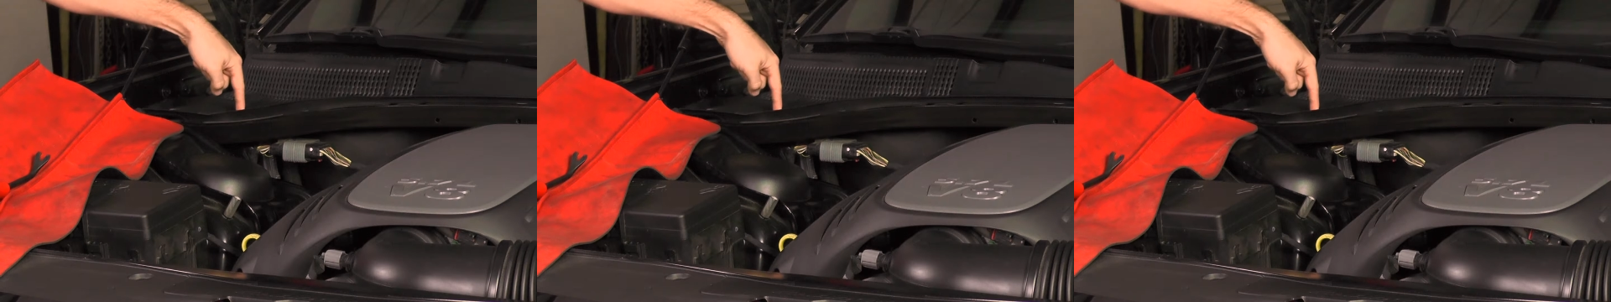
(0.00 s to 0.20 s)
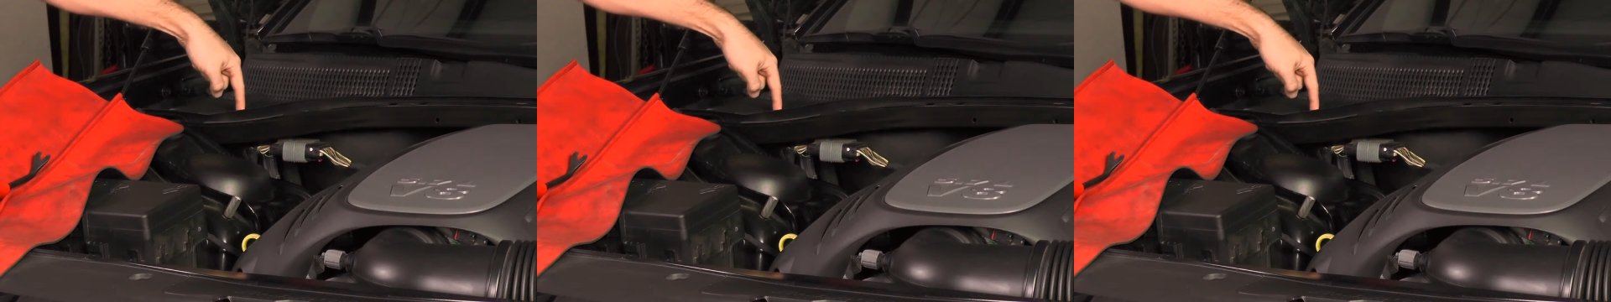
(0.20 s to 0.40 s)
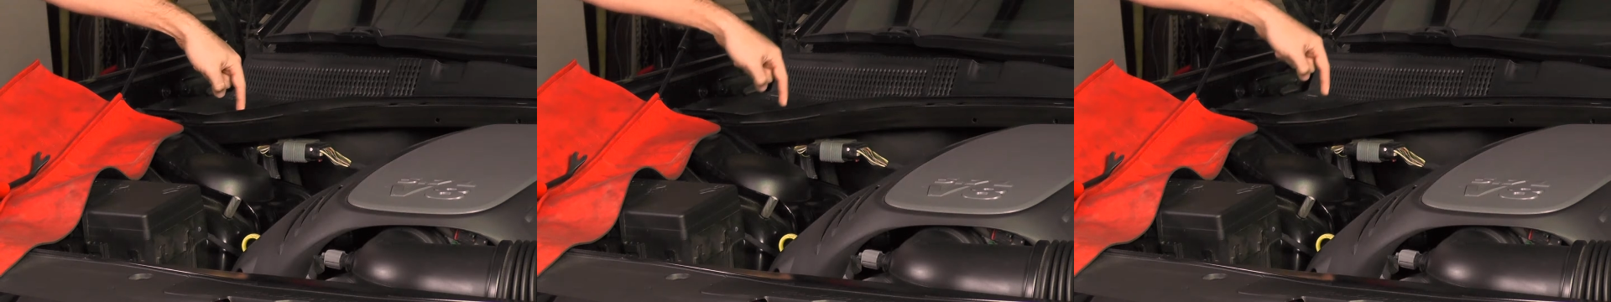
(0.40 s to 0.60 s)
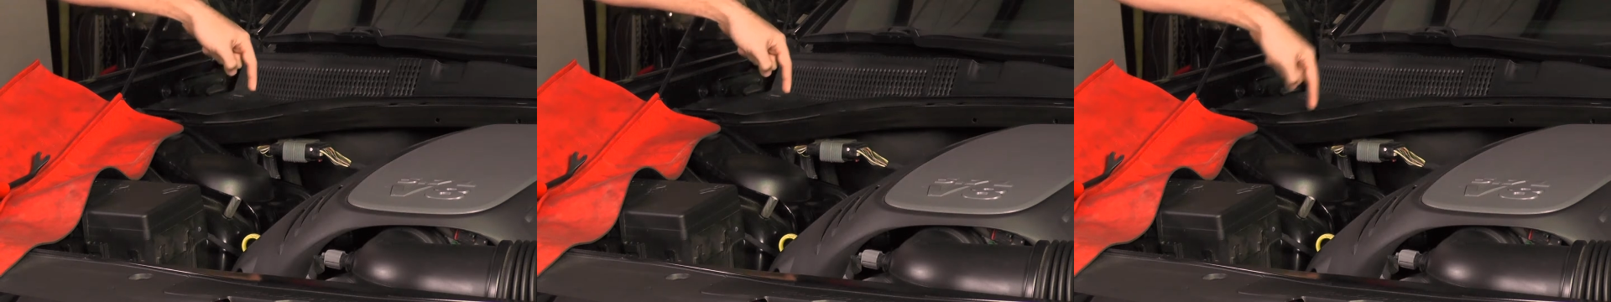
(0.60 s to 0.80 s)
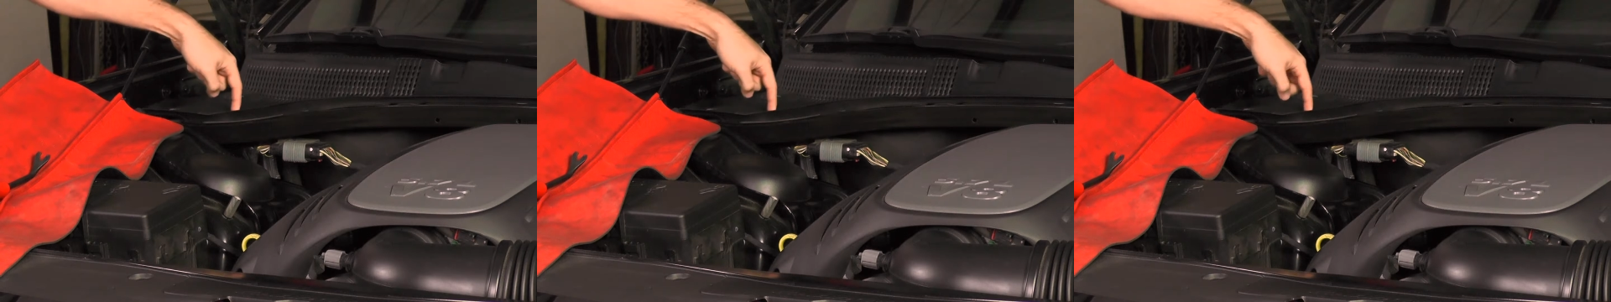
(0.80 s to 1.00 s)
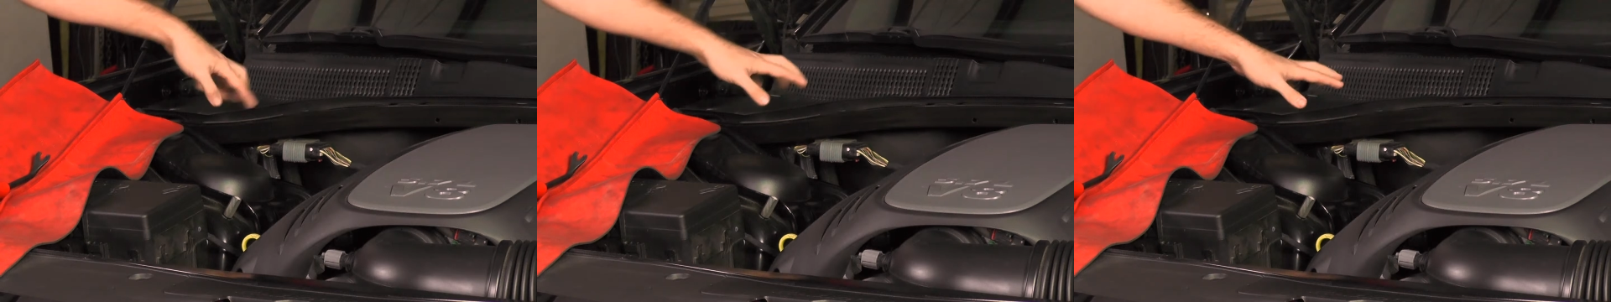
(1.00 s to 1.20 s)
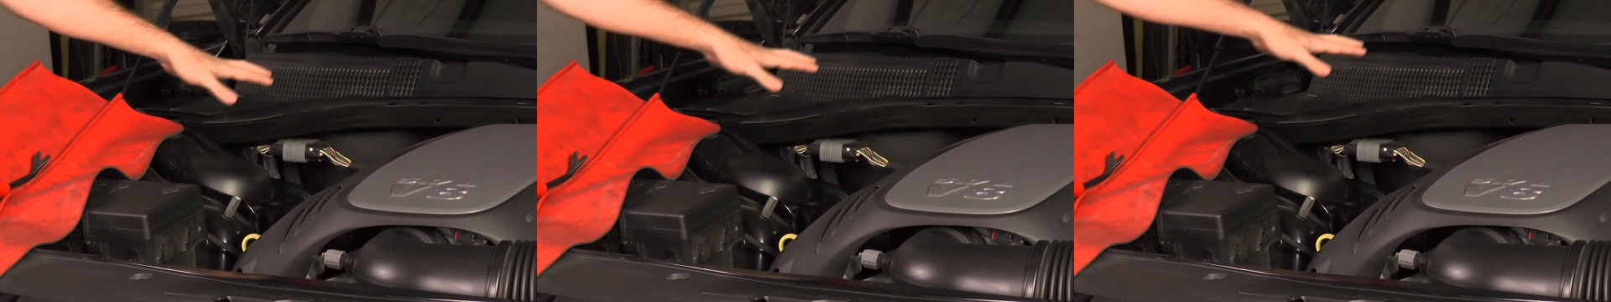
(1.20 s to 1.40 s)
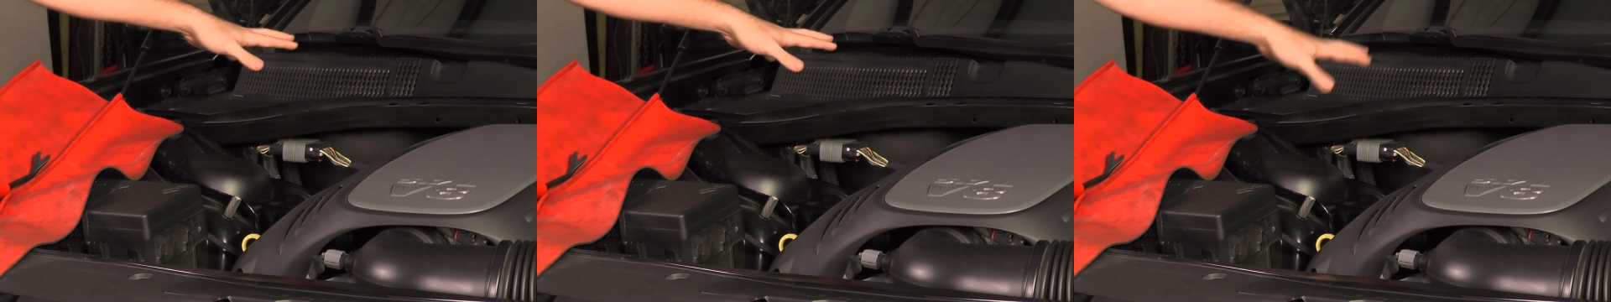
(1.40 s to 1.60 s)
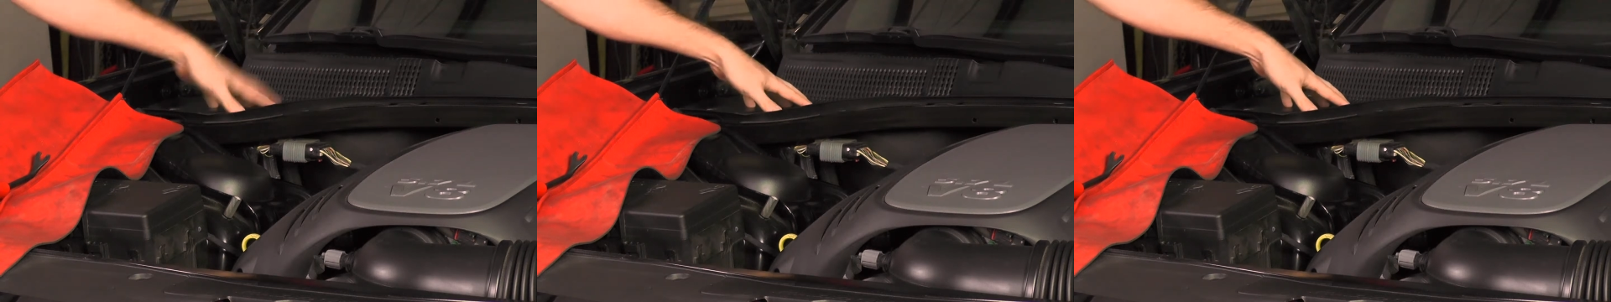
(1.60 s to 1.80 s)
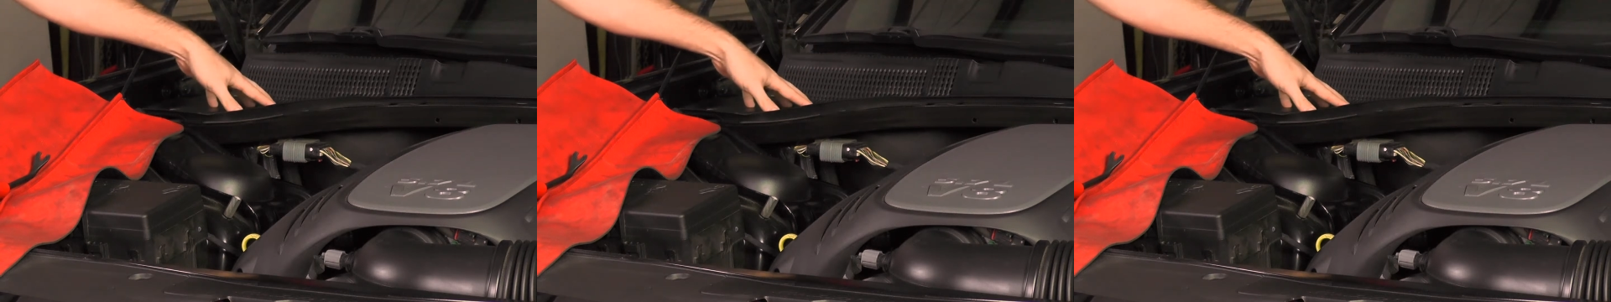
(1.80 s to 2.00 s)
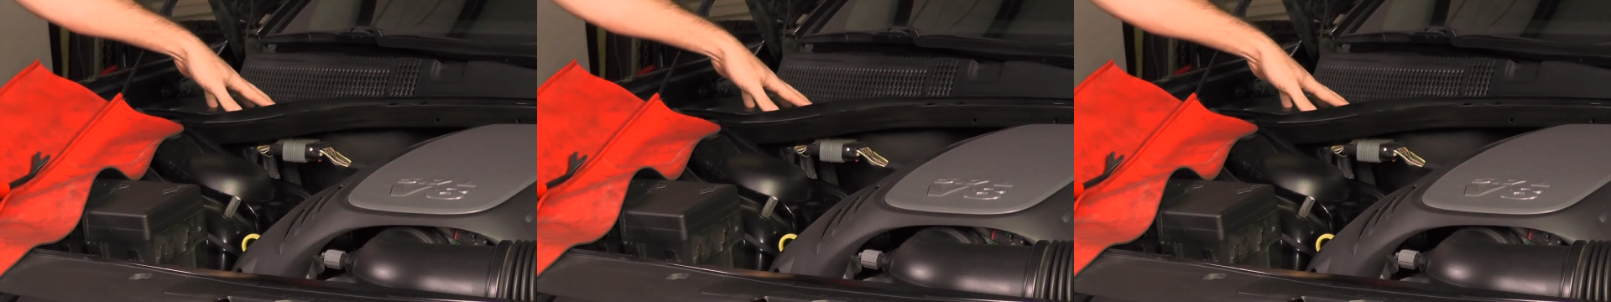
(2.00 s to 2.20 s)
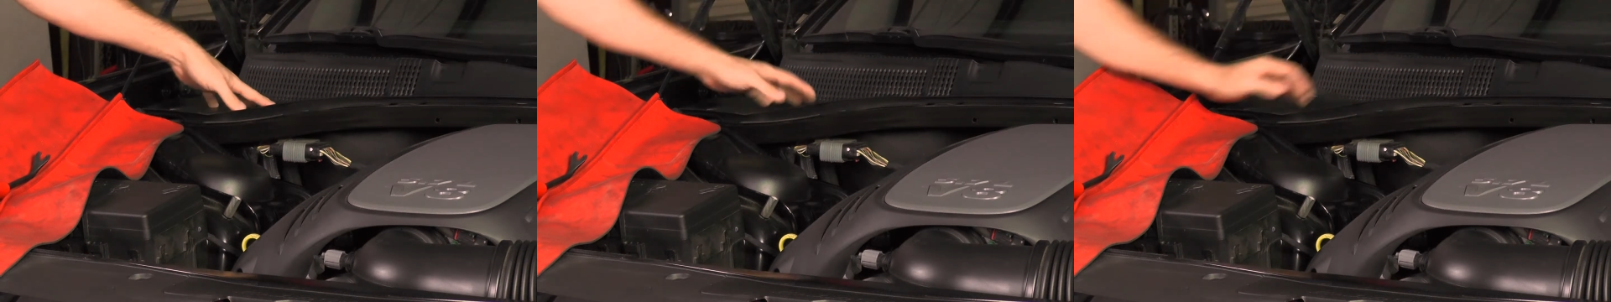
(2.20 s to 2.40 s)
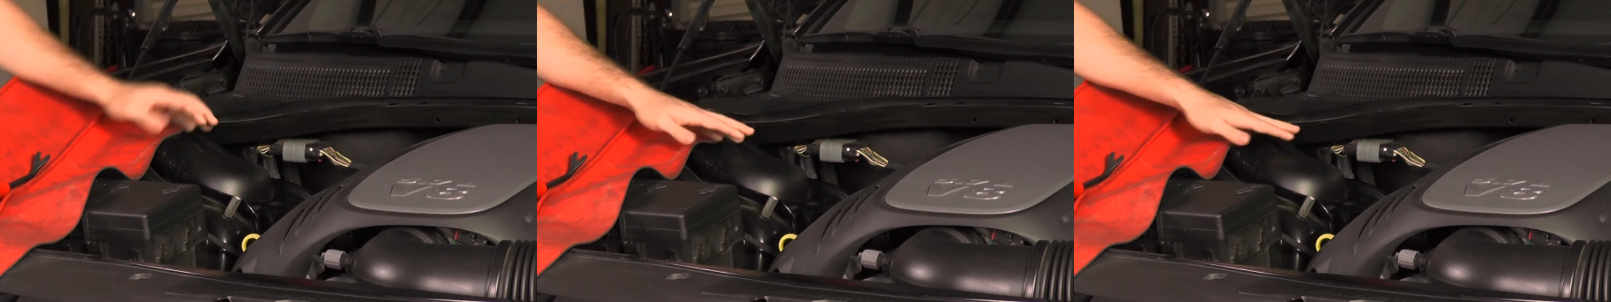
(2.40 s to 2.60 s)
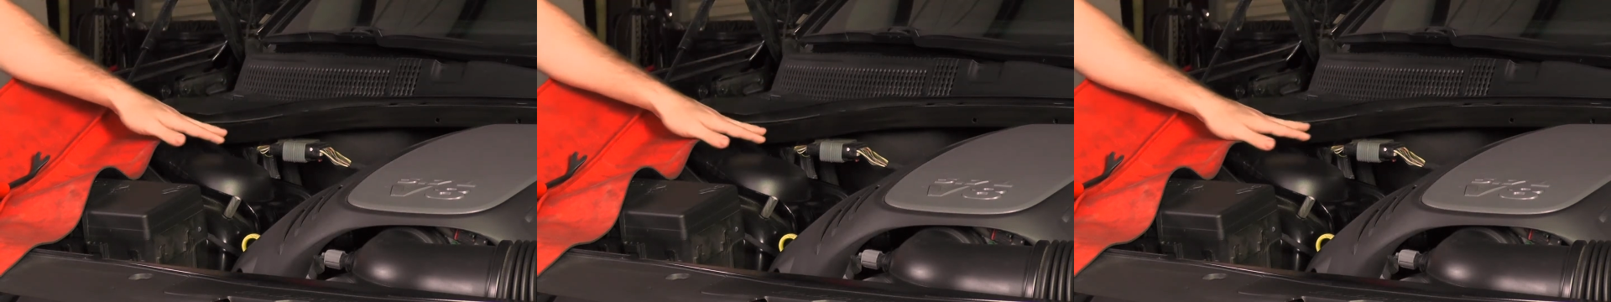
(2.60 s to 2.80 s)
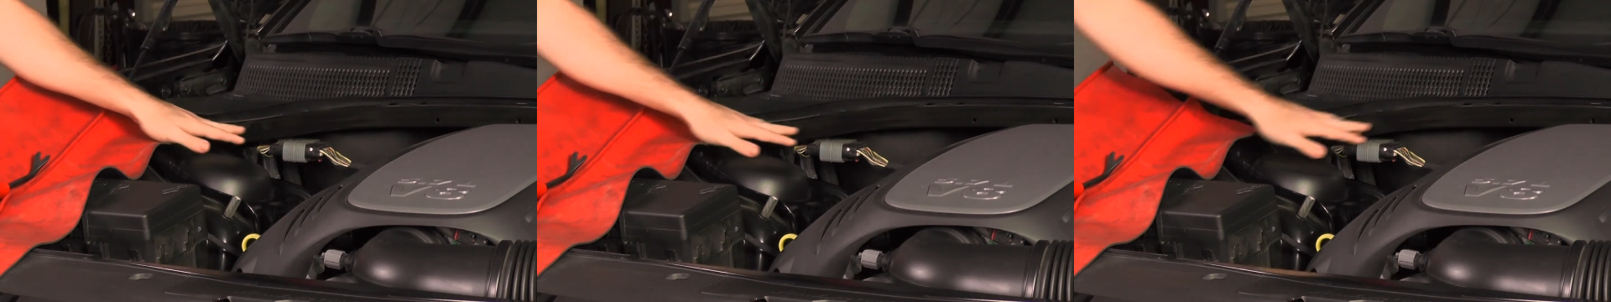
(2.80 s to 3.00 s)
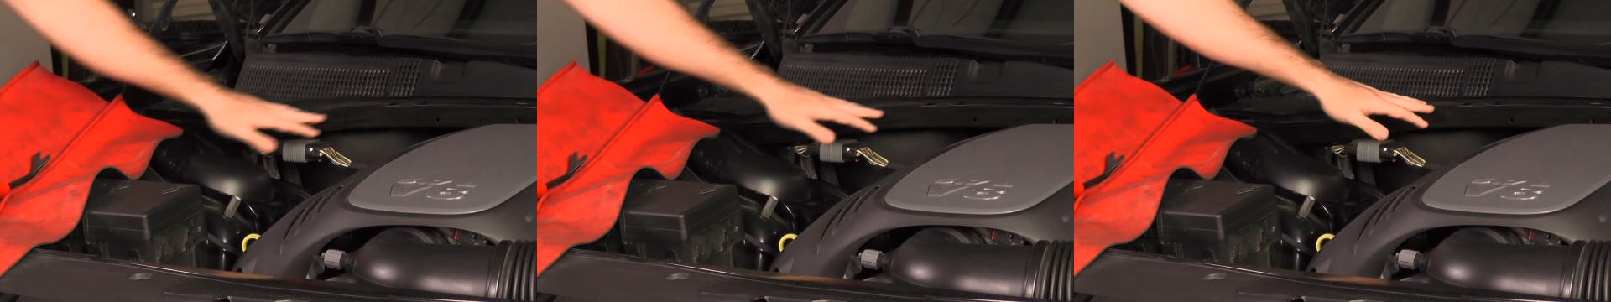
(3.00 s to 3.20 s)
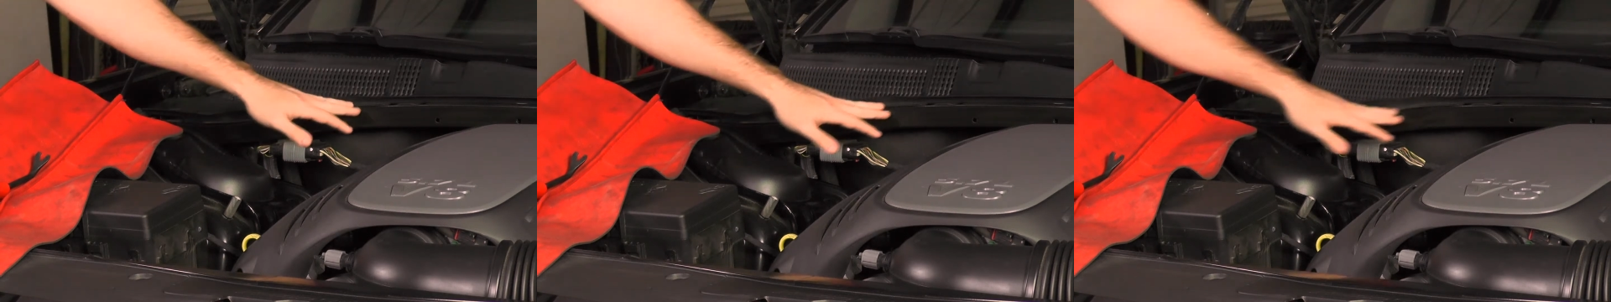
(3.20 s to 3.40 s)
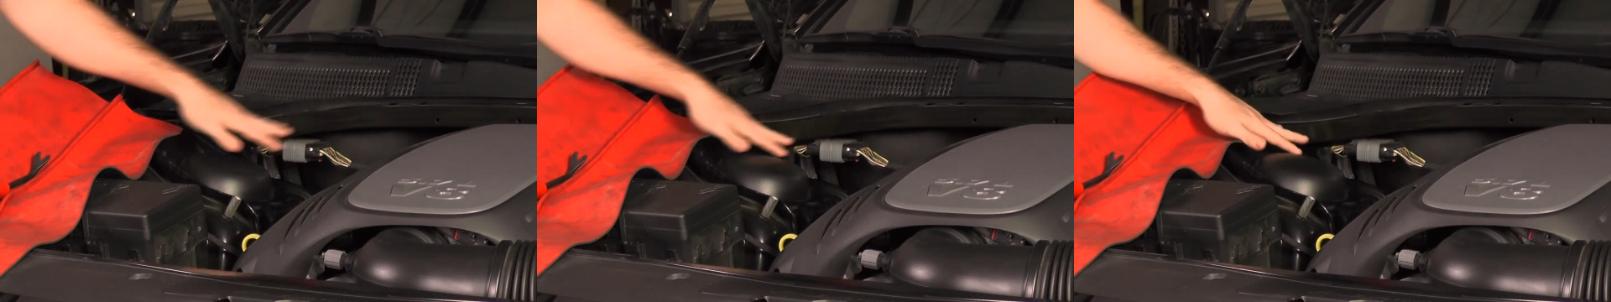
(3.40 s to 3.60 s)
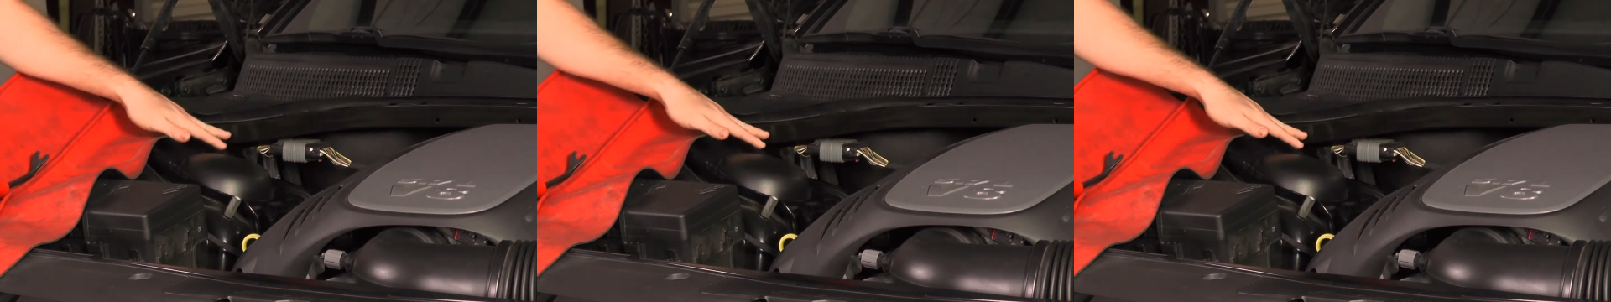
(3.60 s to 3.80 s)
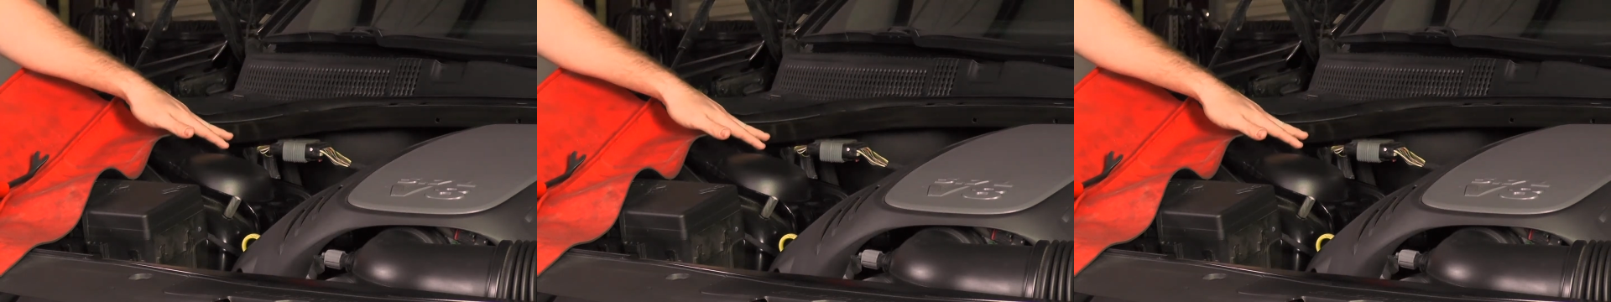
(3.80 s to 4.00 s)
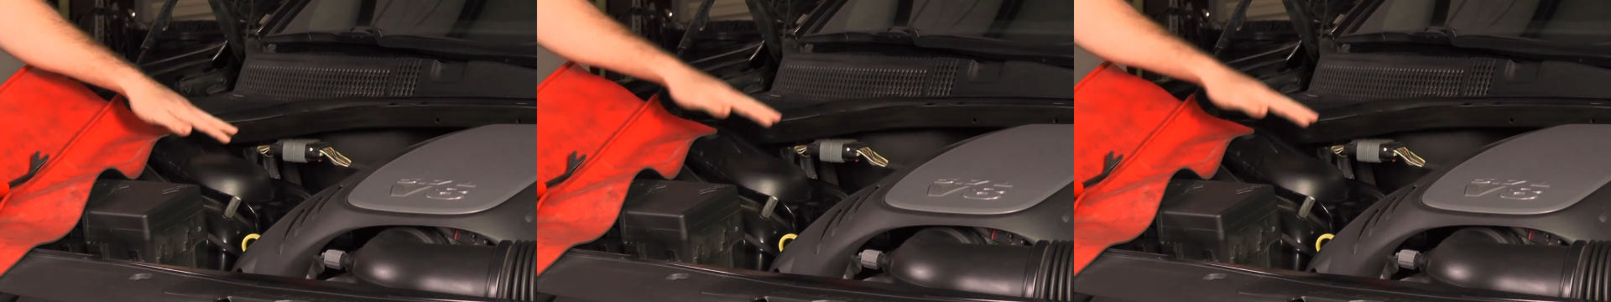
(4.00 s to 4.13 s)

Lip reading: No face is visible, so there are no lips to read.